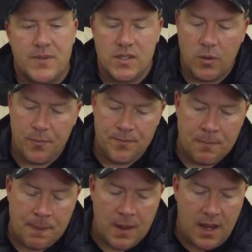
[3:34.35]
So
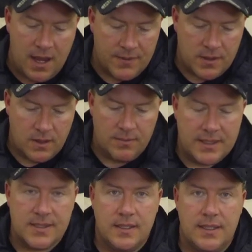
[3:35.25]
I have the dog
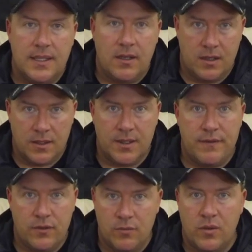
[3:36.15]
basically hungry,
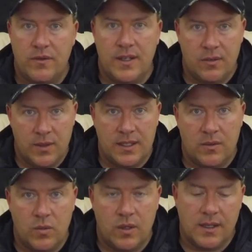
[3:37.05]
food motivated, willing to
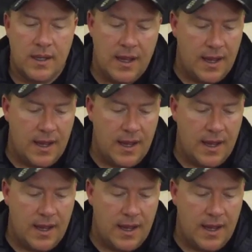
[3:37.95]
work.